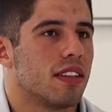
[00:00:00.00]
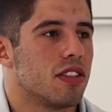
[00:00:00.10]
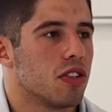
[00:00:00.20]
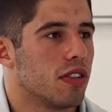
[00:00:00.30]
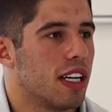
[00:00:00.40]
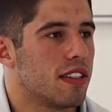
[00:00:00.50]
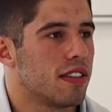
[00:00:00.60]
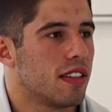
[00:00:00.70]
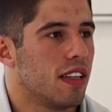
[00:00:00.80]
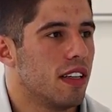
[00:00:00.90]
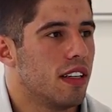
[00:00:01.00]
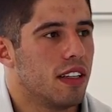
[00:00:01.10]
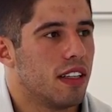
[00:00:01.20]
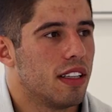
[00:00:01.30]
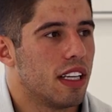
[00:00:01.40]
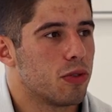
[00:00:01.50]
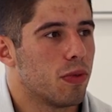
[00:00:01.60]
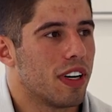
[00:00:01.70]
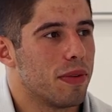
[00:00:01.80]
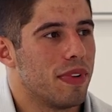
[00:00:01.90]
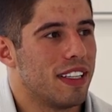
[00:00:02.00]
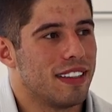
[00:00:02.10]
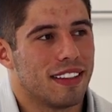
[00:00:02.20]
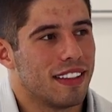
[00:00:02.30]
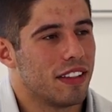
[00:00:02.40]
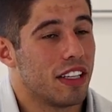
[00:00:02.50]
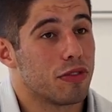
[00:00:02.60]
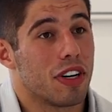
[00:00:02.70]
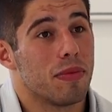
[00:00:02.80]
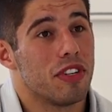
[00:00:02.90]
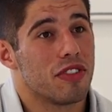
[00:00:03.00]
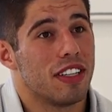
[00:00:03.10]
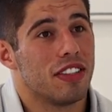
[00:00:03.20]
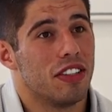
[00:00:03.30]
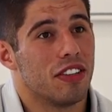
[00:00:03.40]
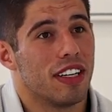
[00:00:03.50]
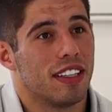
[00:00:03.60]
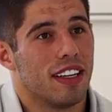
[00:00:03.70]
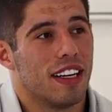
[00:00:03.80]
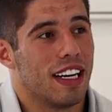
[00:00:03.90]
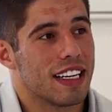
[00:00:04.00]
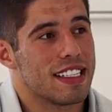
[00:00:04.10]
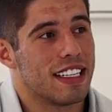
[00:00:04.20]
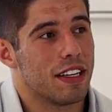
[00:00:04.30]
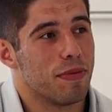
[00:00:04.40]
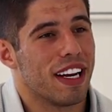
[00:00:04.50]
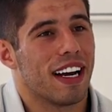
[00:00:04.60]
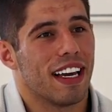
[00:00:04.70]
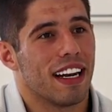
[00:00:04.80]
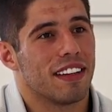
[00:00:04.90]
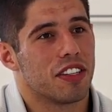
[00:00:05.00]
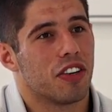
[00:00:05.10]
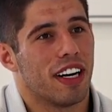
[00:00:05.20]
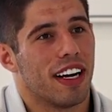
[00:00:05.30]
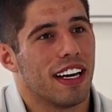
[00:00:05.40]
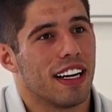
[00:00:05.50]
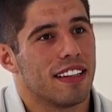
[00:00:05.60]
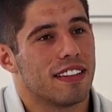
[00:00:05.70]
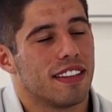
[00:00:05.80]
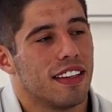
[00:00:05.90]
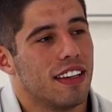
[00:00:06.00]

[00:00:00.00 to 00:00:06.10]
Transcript: So that's what I've been trying to do. And like I said, make highlights, create highlights,